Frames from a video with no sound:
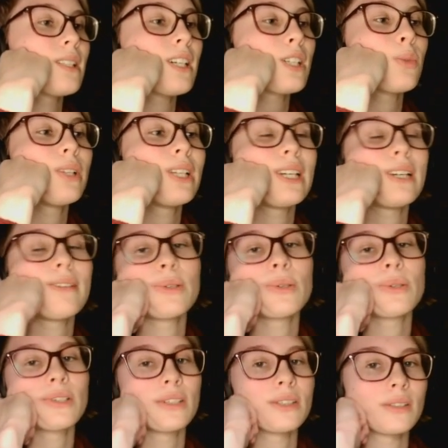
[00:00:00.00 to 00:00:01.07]
Sucks when they give you
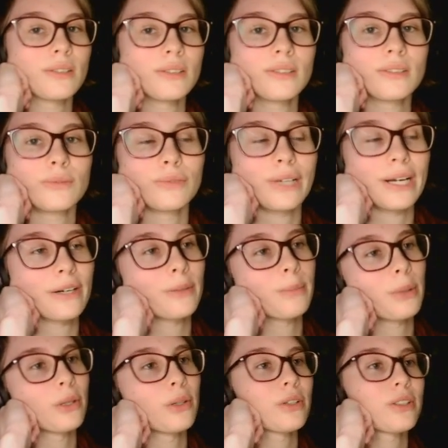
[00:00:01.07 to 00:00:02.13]
the rare
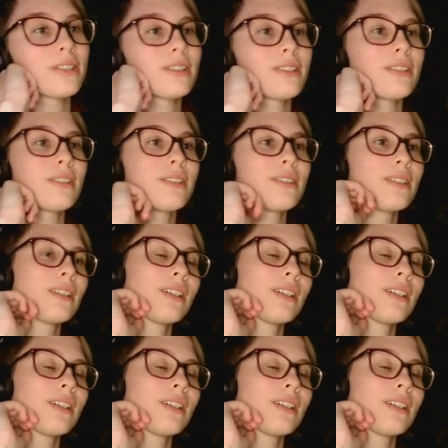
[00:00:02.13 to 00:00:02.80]
perks